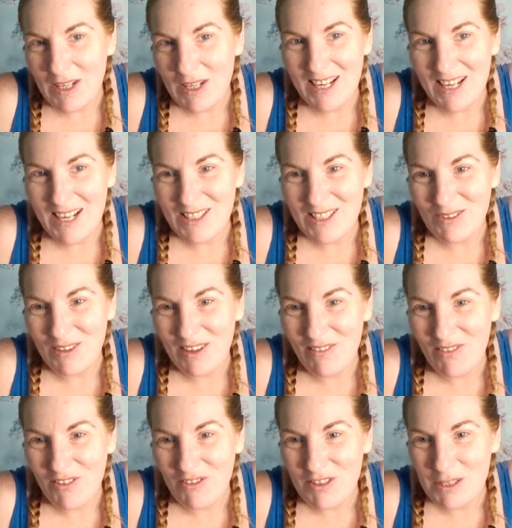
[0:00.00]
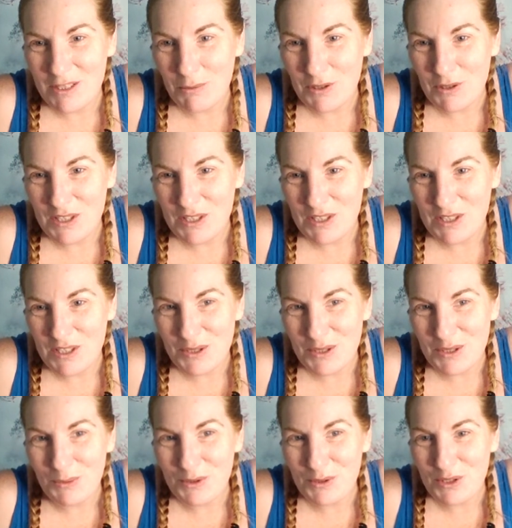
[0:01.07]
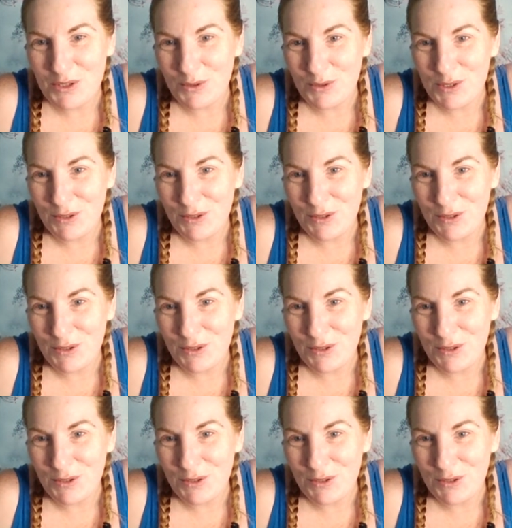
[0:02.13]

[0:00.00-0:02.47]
Sorry, son, I like to wait for responses.